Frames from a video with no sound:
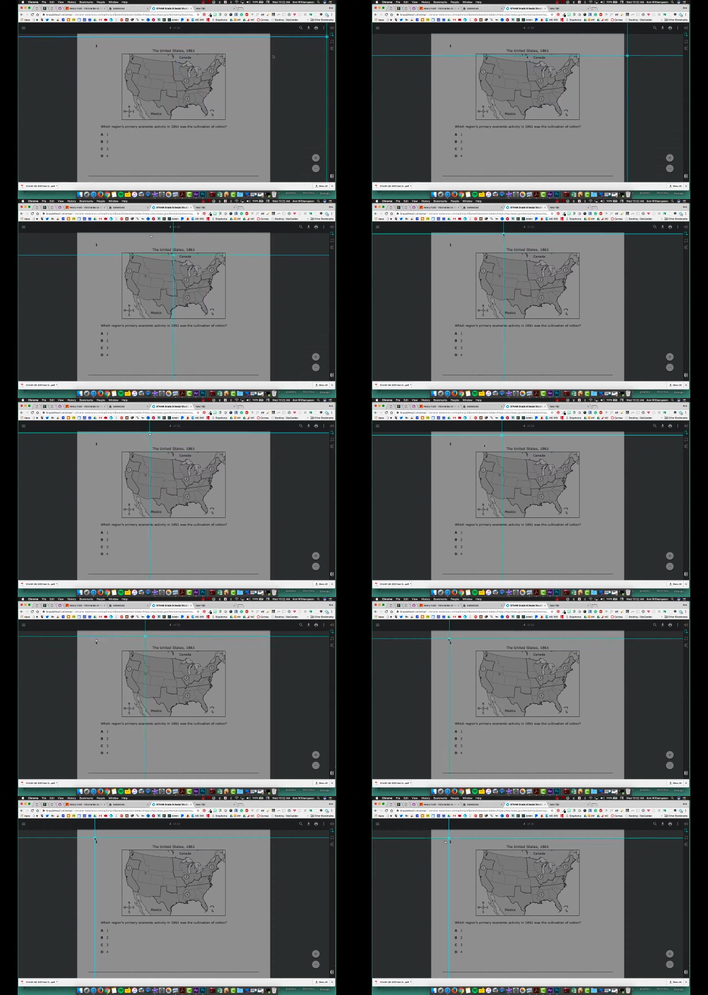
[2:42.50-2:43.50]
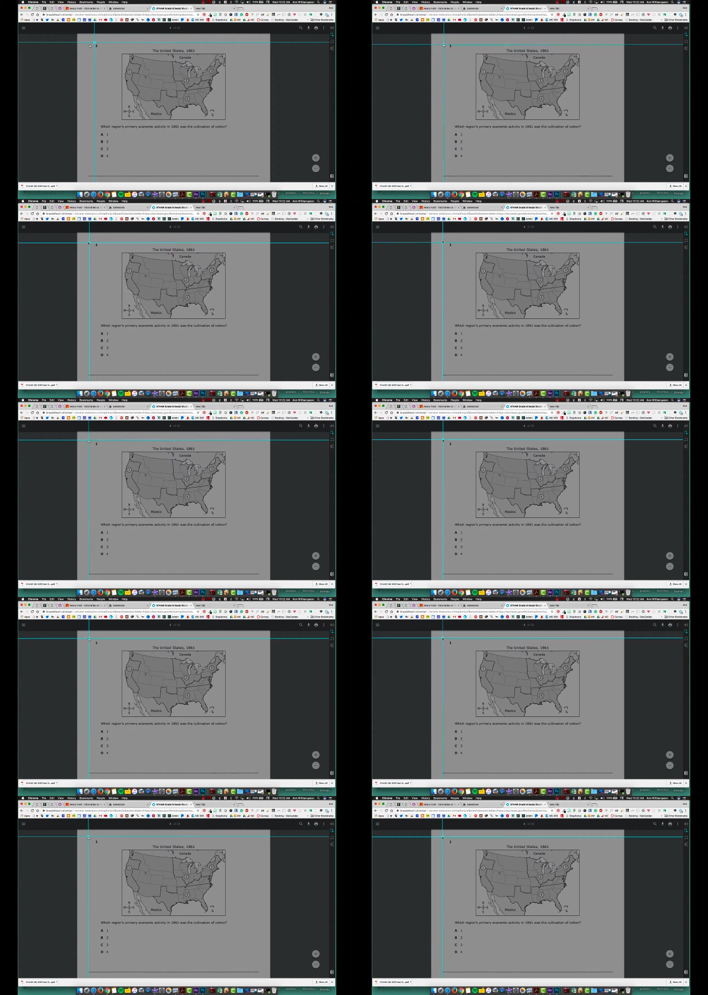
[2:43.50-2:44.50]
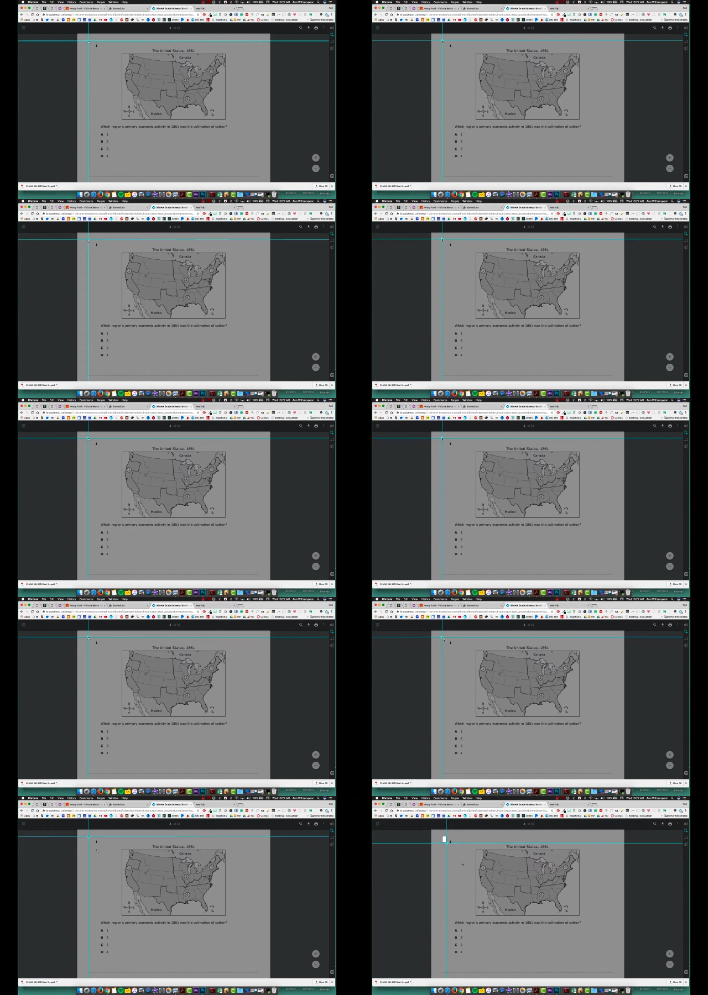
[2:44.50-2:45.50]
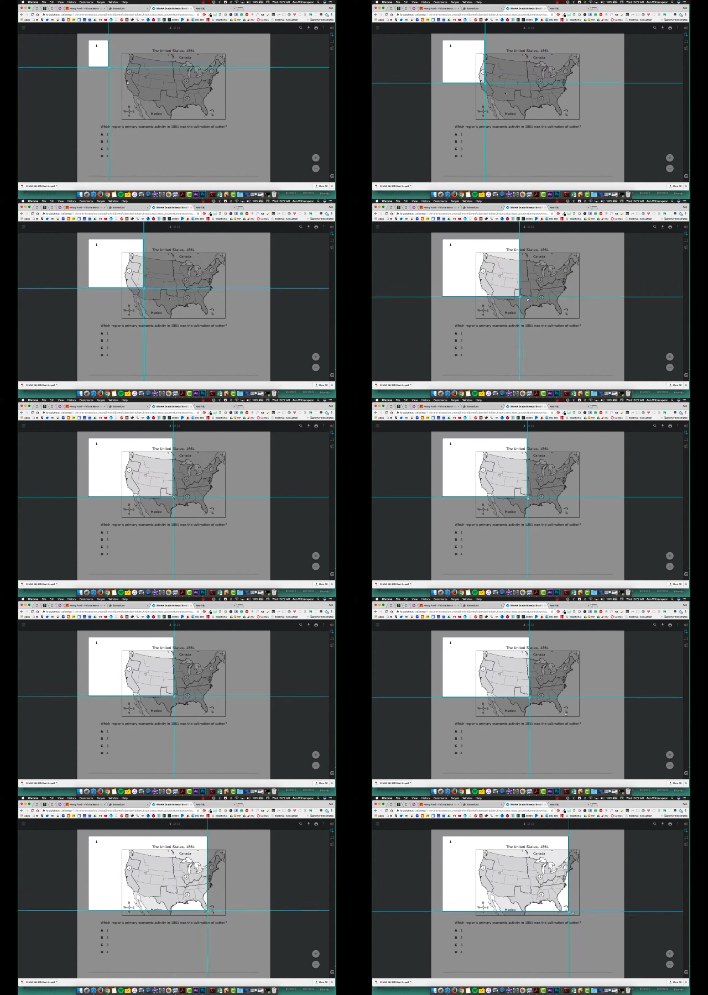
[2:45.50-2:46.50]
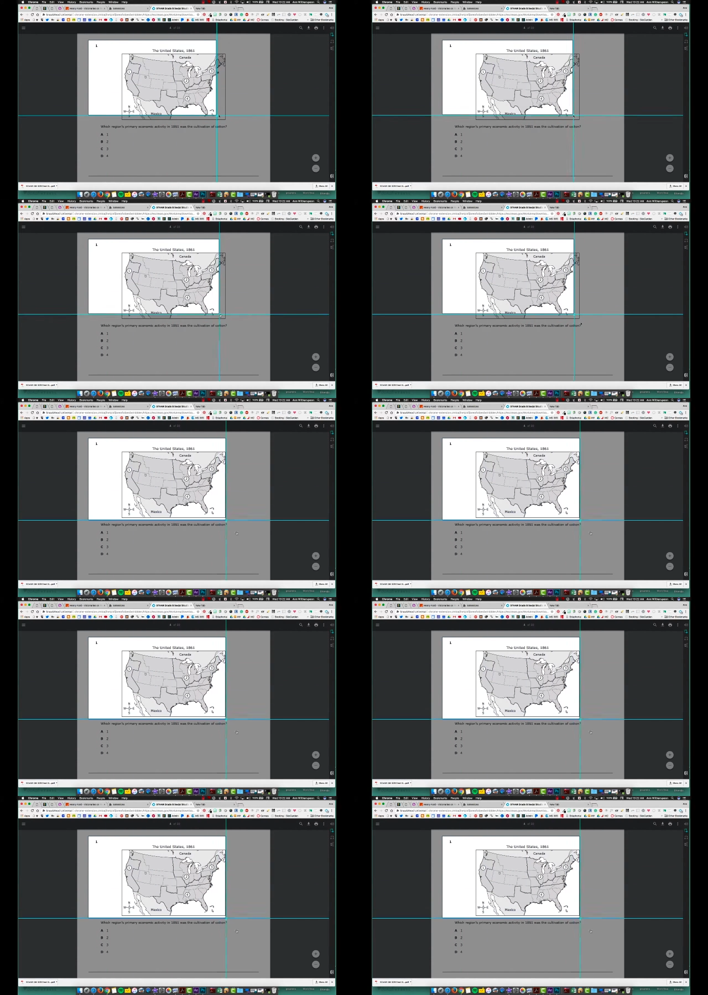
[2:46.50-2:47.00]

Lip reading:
Nobody's mouth can be seen.